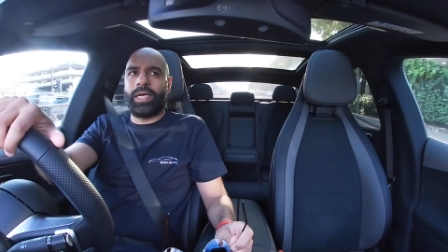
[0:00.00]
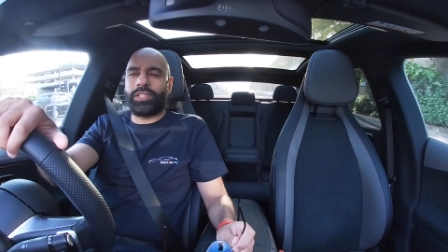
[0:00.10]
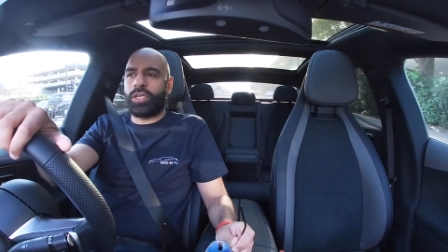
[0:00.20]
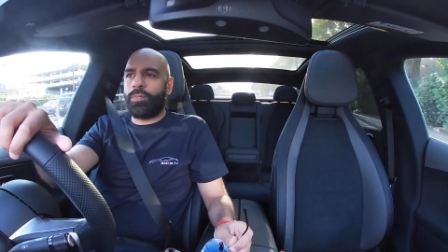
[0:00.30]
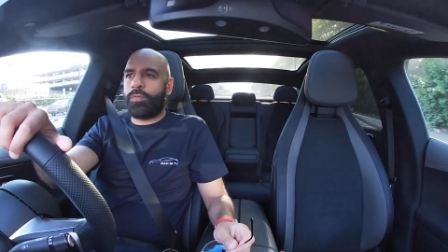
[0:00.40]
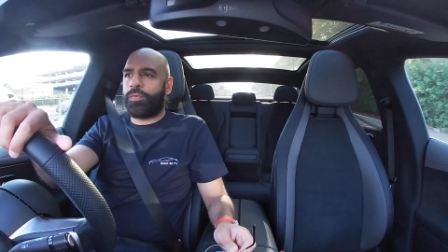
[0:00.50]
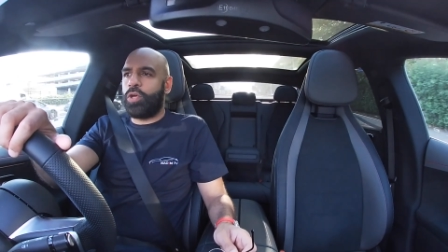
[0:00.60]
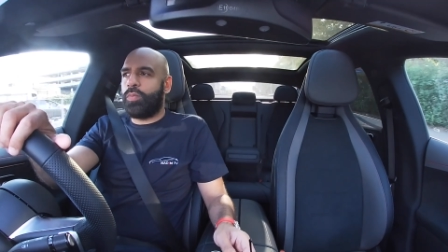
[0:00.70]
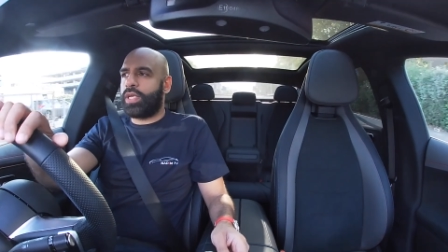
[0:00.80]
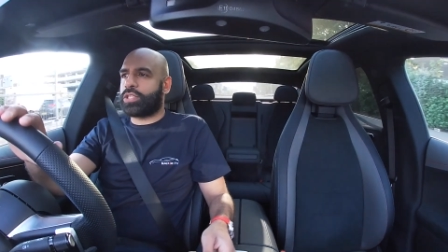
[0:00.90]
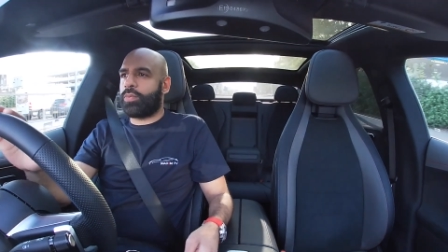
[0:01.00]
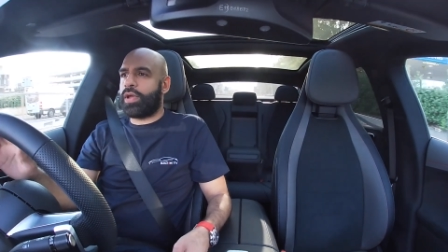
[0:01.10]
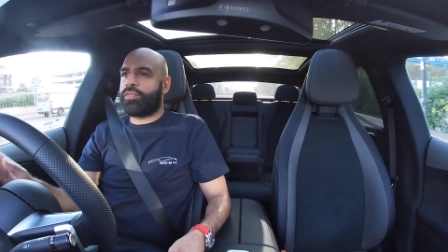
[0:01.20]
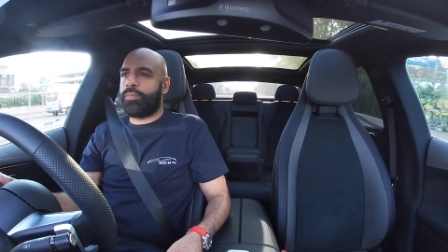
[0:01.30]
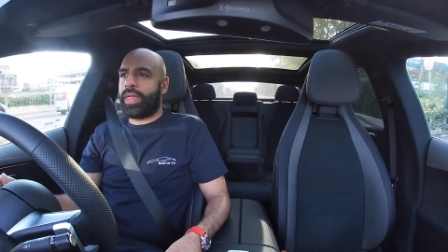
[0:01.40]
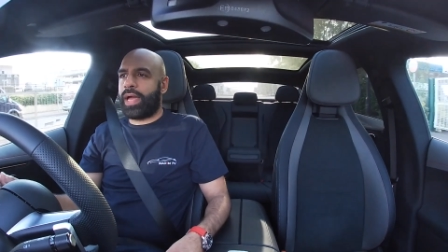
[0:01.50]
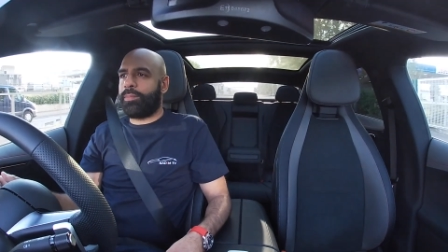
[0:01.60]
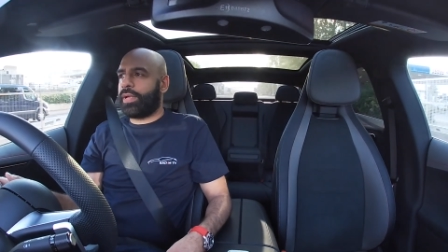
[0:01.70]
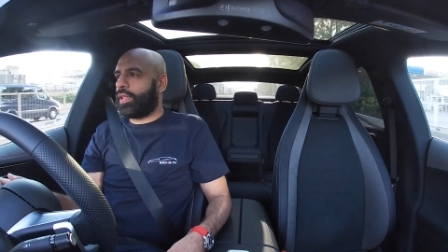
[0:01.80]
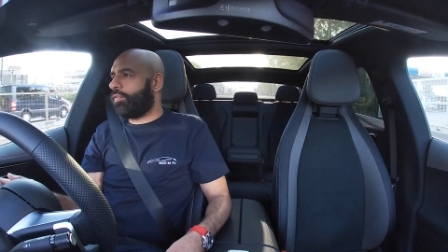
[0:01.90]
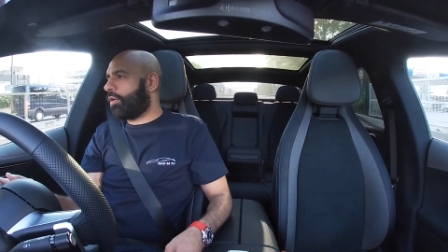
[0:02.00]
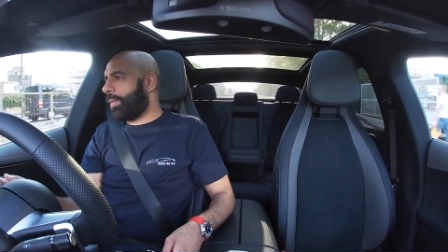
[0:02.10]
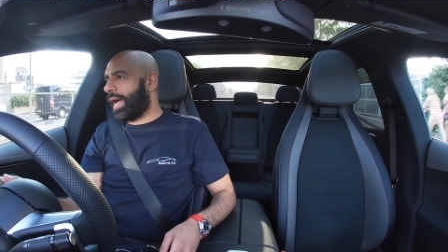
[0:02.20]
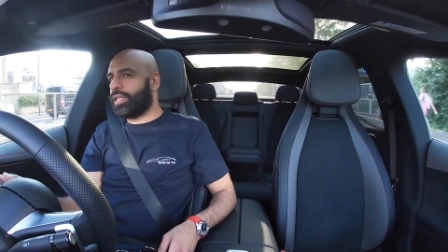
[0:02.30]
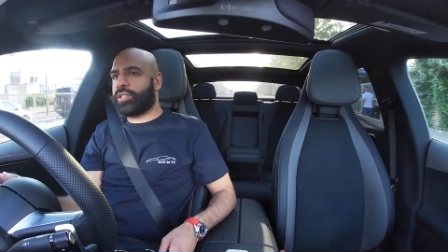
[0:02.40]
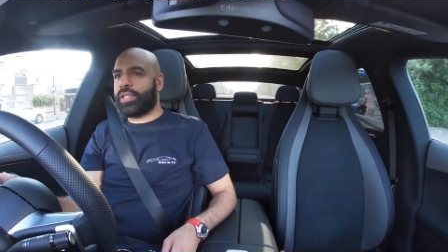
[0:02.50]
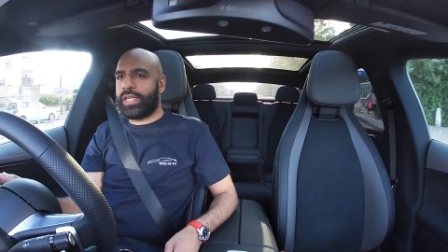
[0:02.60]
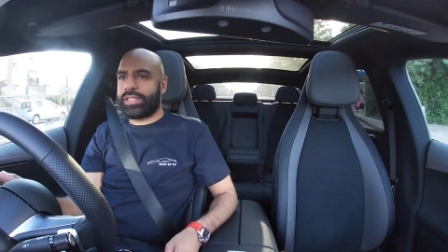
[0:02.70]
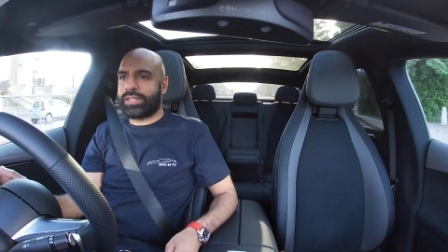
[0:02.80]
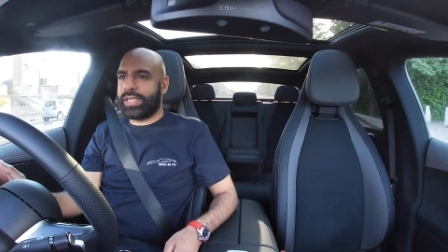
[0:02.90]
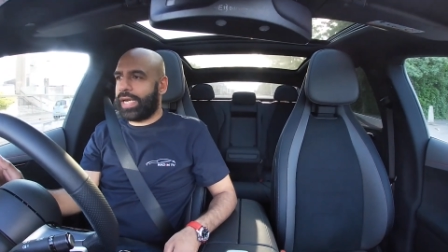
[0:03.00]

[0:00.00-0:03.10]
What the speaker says: So I'm a few weeks away from that, but I've got my hands on this,